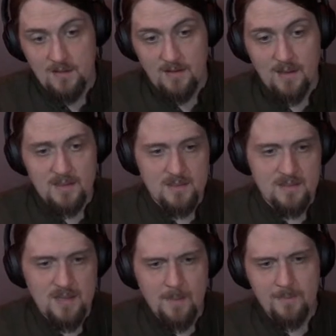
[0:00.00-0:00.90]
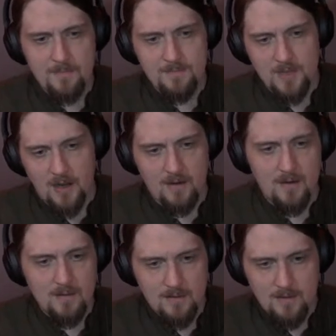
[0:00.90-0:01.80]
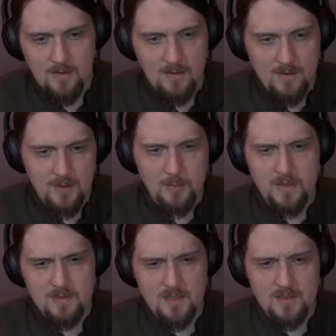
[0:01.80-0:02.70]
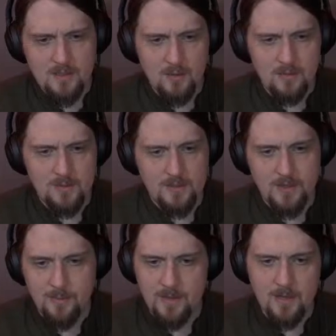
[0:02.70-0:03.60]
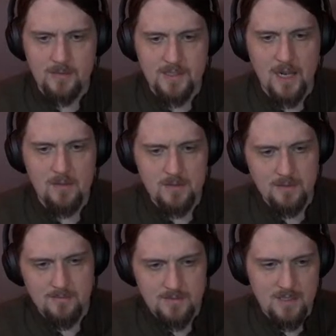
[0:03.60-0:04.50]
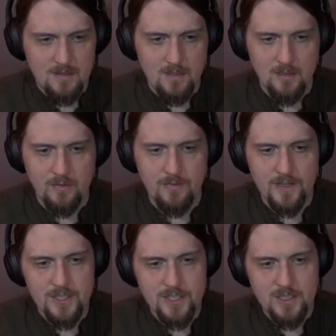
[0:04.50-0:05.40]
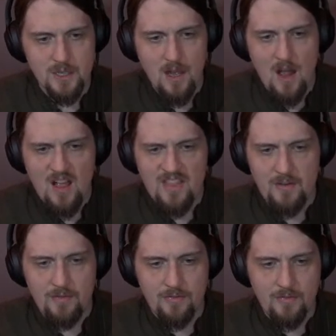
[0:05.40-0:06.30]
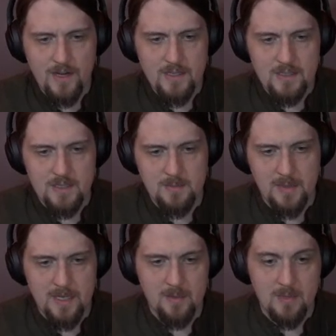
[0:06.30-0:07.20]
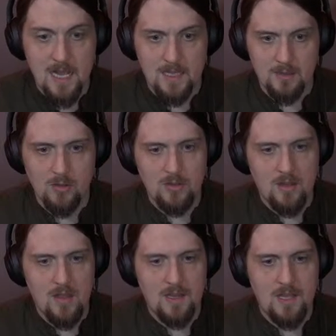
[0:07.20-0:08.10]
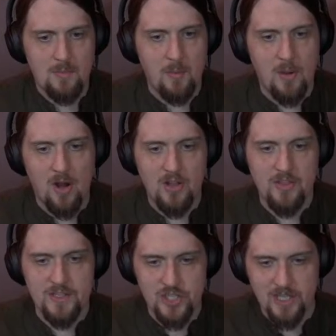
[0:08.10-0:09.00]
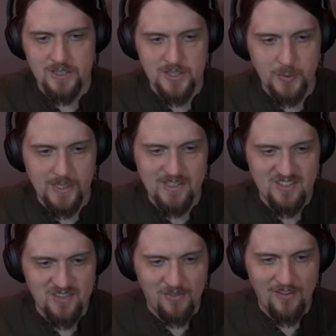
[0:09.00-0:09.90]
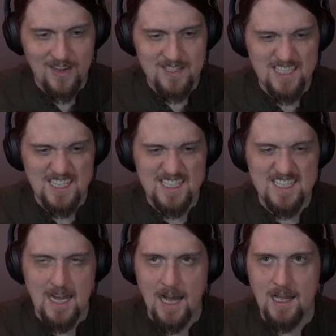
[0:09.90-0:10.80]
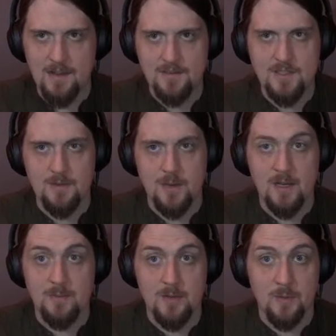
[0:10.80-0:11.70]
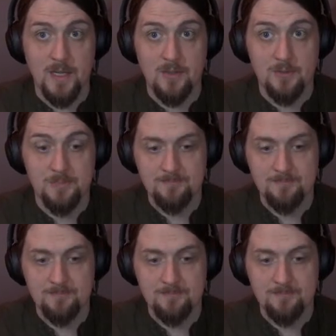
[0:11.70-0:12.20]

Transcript: "Thy stepdaughter, the Princess Goldtree, without a doubt," said the little fish. Then, frightened by the black look that came upon the jealous queen's face, he dived to the bottom of the well.